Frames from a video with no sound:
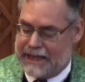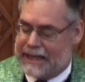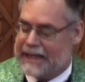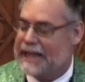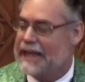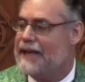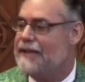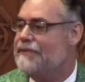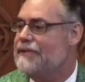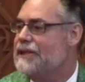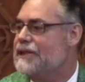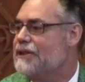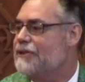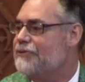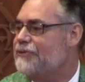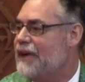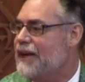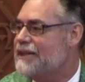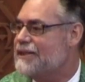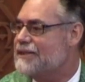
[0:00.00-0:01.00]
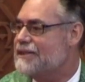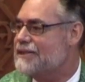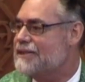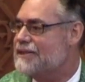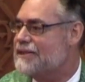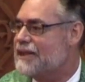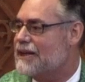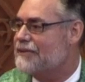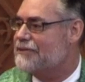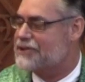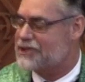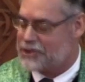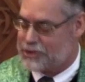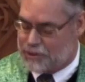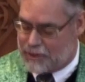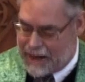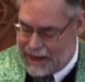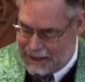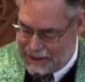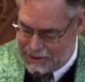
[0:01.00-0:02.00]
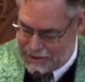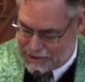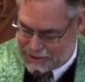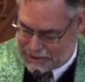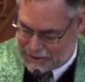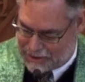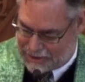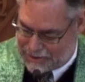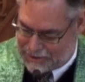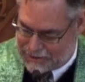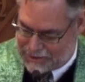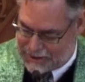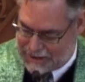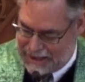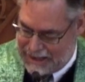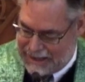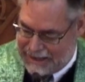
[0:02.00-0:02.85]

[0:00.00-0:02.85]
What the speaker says: even in the faces of strangers,